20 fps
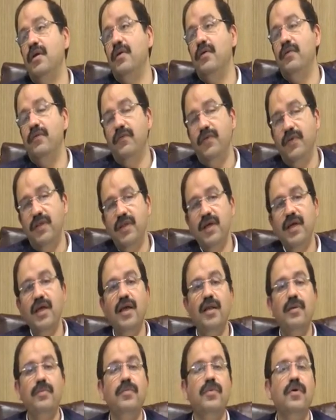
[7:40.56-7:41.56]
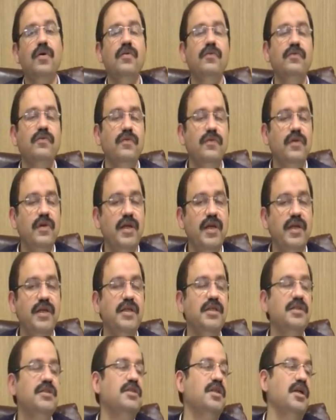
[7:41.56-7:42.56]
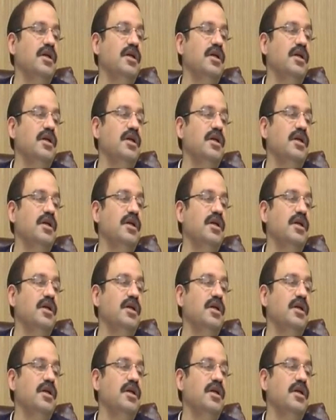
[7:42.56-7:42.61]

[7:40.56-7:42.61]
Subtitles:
with the help of latest